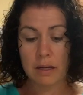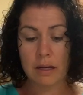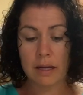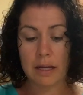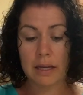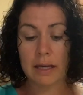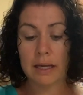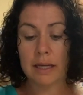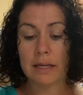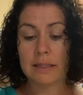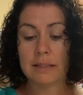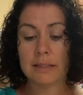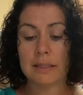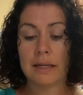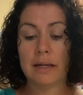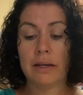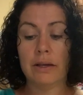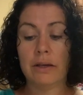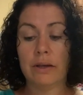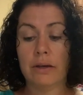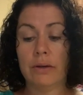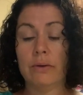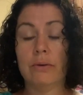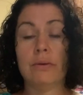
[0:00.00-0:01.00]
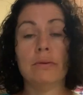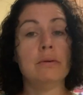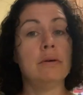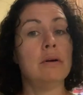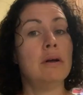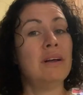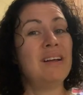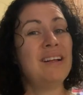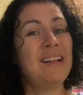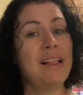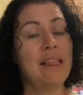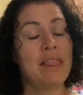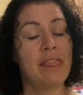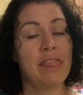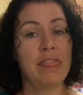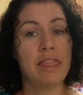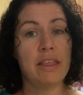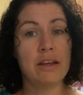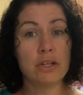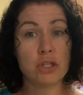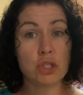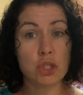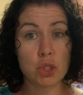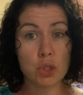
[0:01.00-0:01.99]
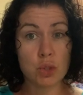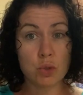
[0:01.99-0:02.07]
I gotta tell you, the